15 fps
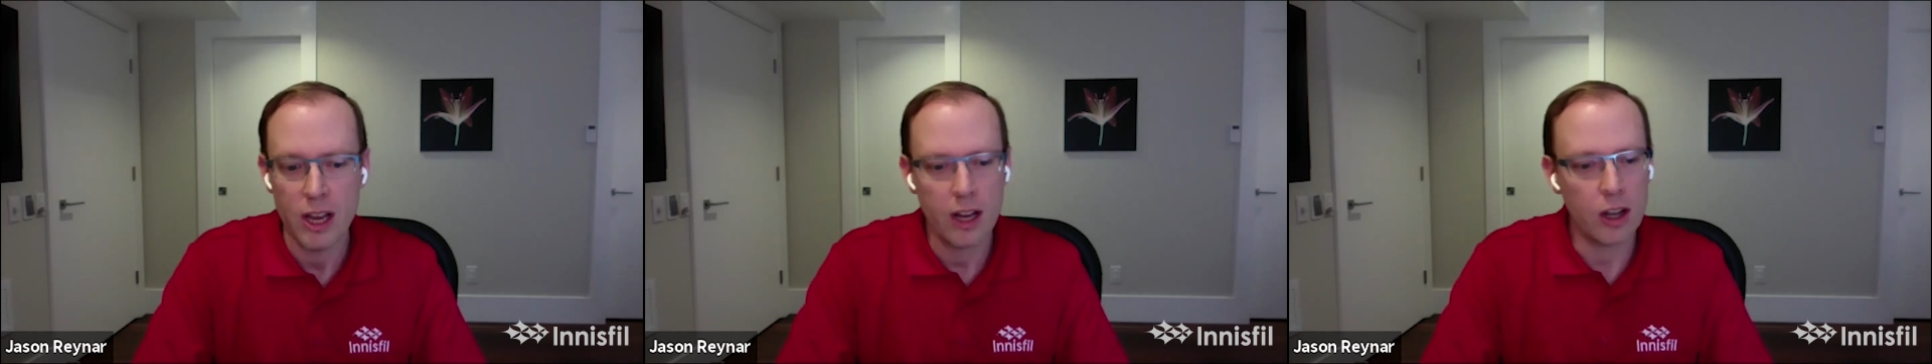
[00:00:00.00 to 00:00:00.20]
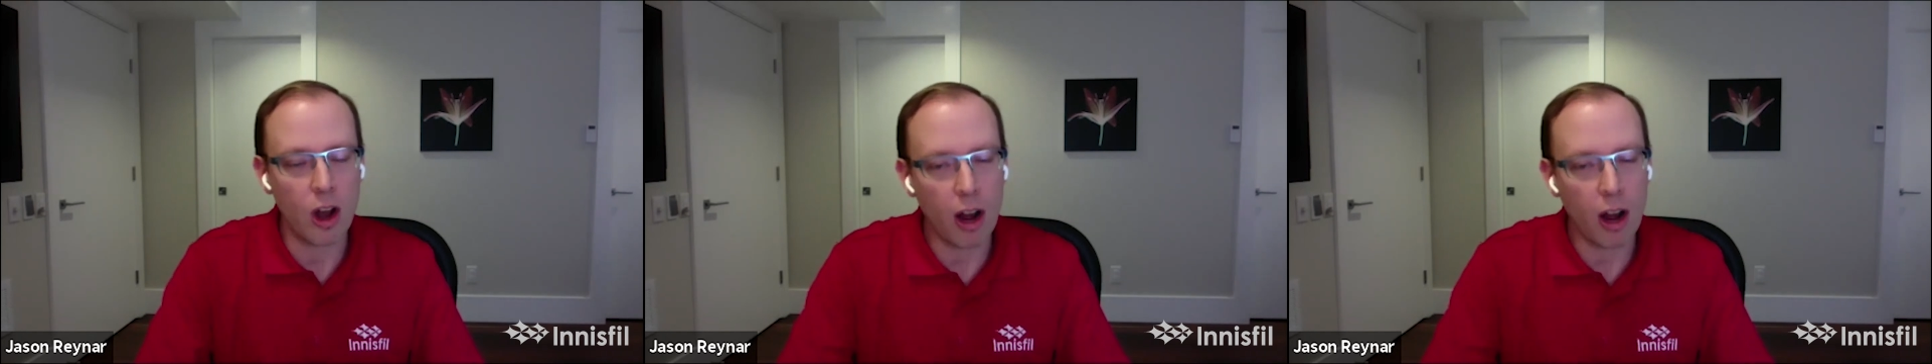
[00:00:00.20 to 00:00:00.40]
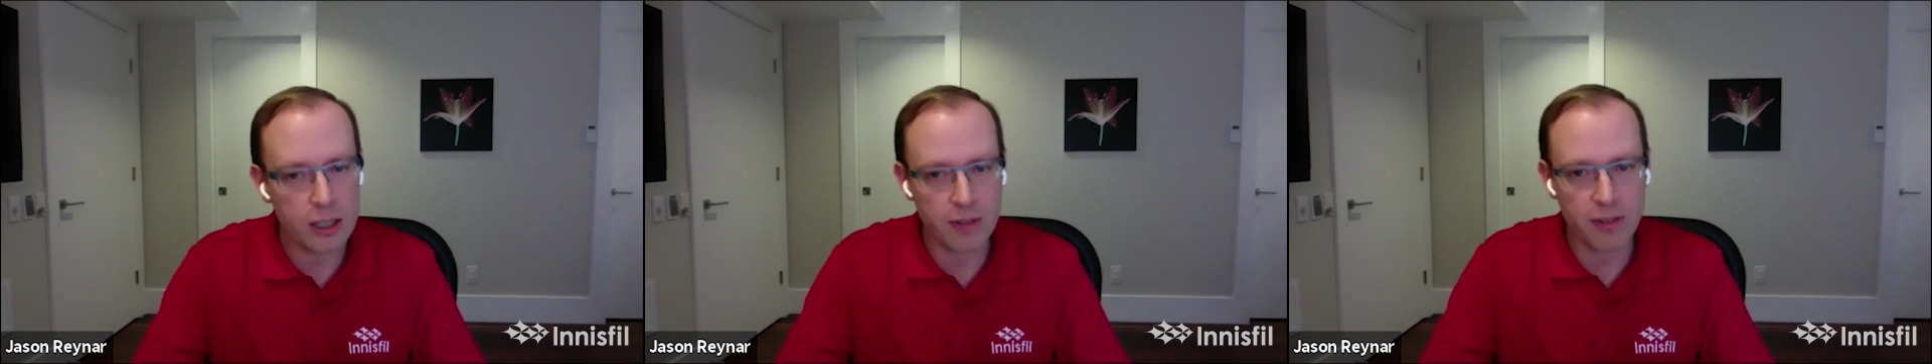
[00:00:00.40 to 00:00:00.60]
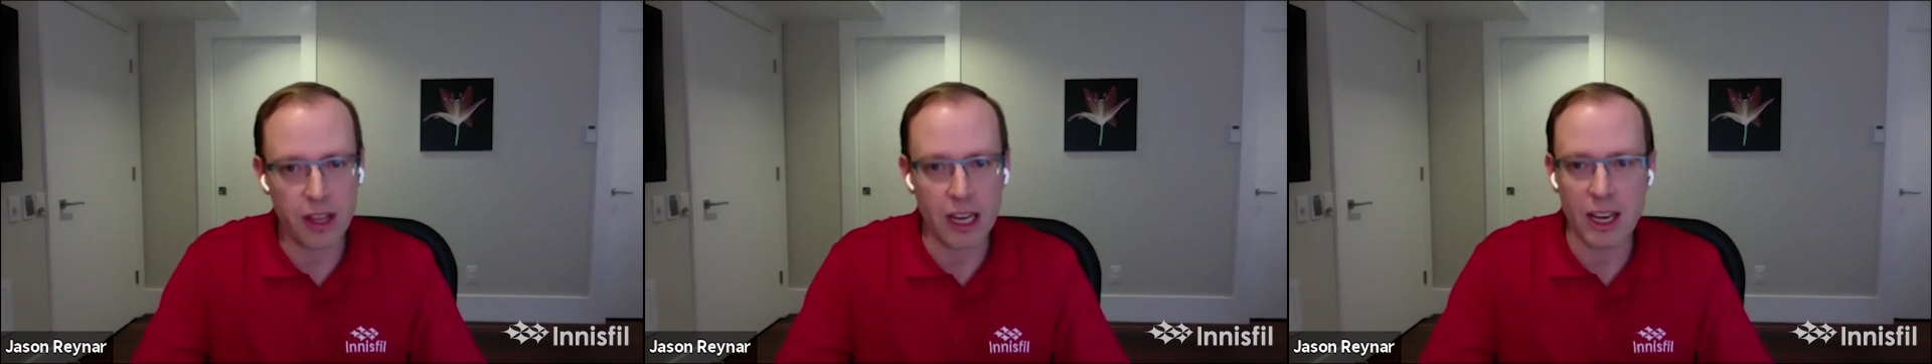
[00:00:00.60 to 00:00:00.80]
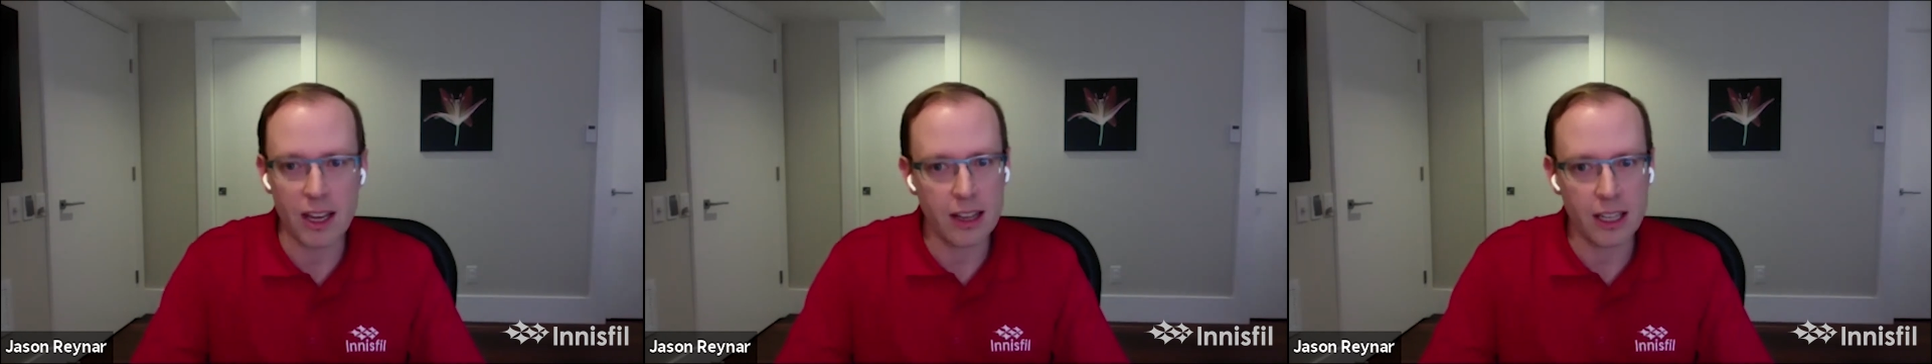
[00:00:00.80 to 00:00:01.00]
lots of
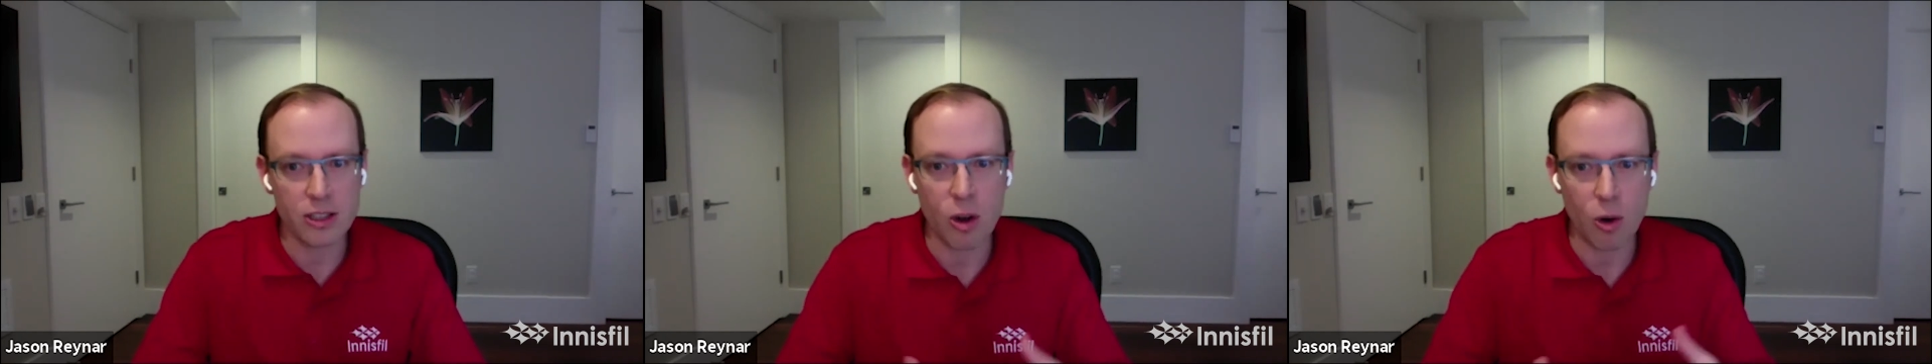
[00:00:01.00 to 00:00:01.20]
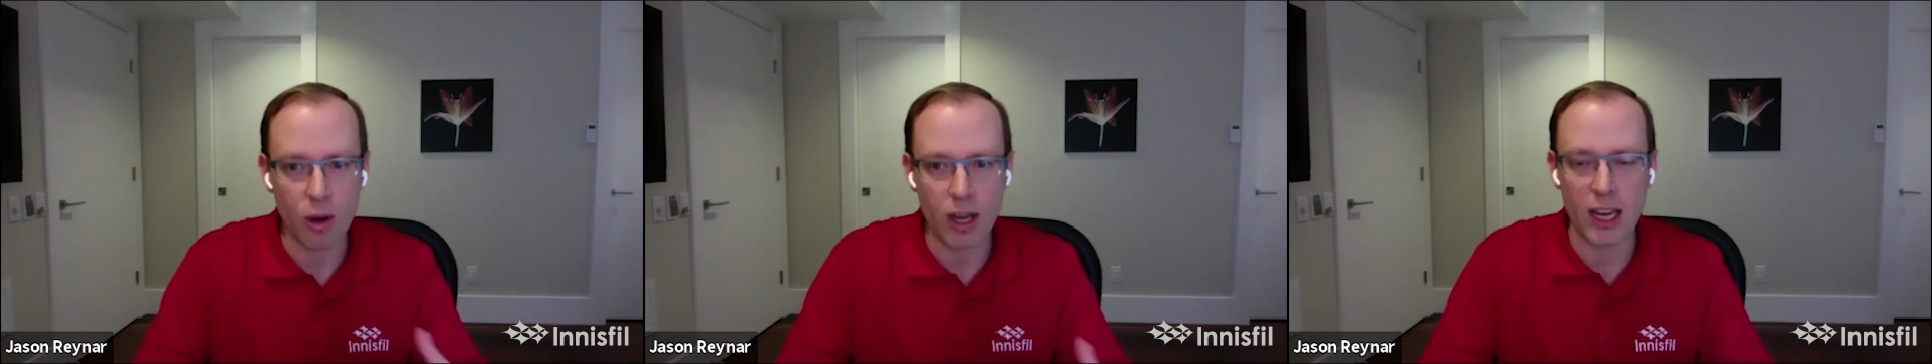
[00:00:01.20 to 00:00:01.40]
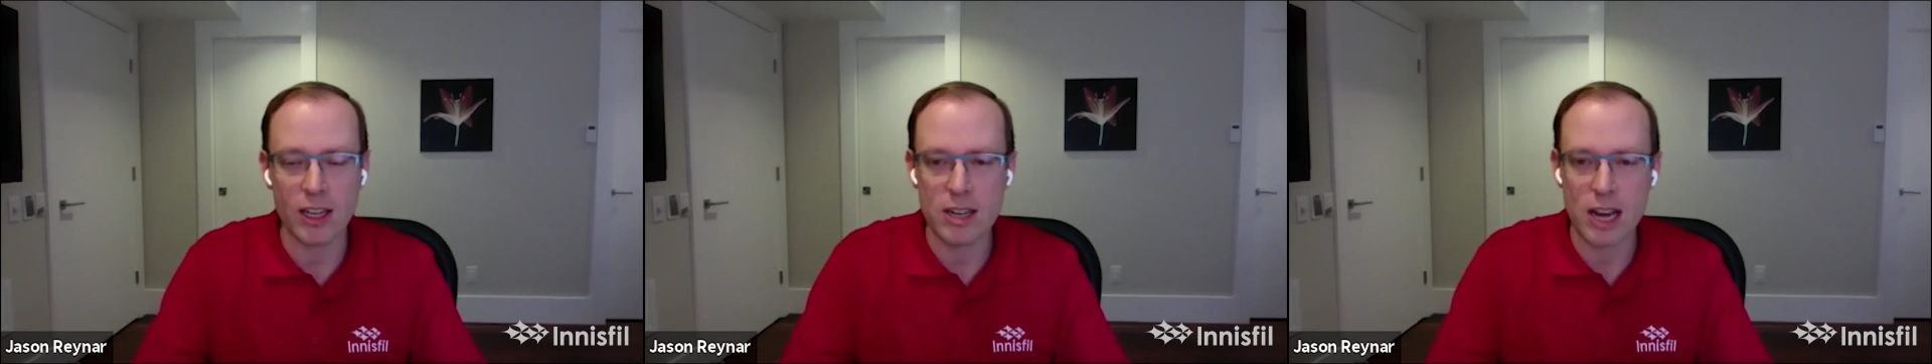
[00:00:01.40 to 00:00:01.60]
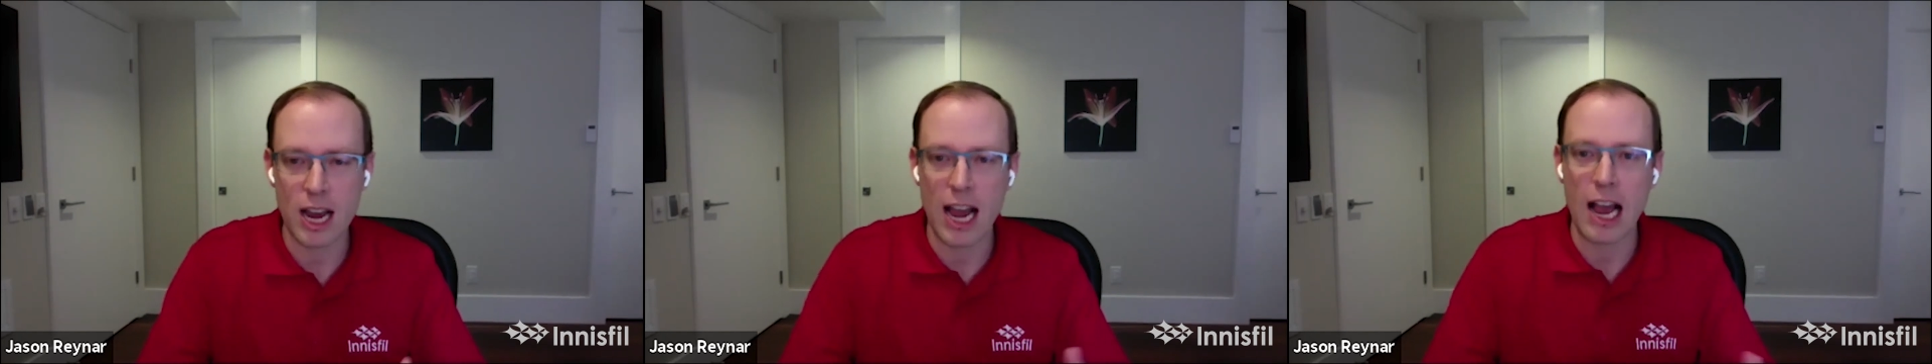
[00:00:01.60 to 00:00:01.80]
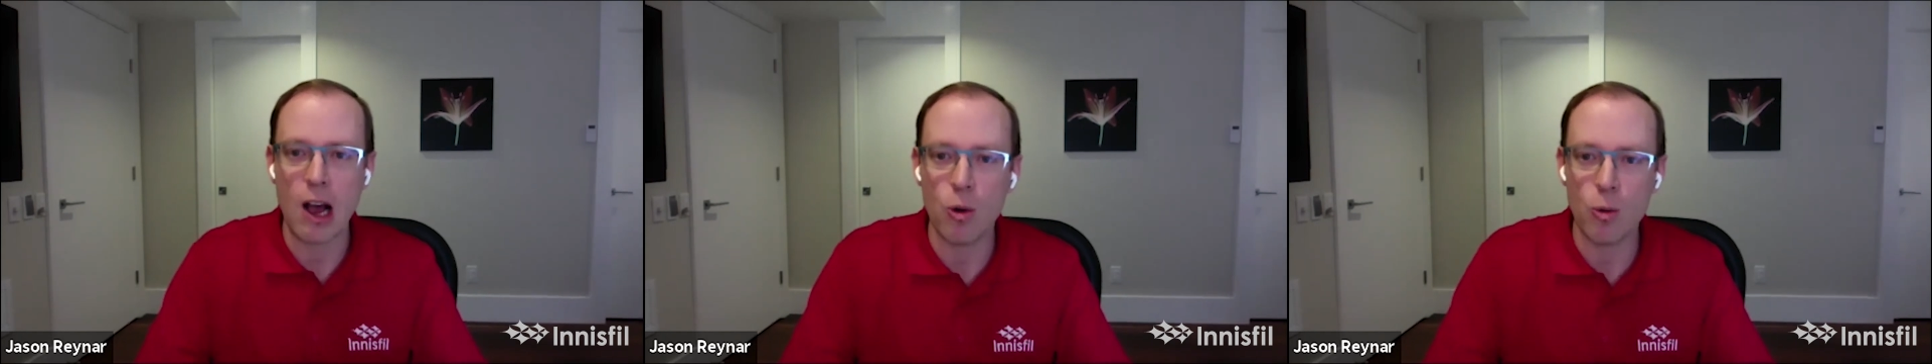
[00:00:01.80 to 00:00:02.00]
thinking that's going into how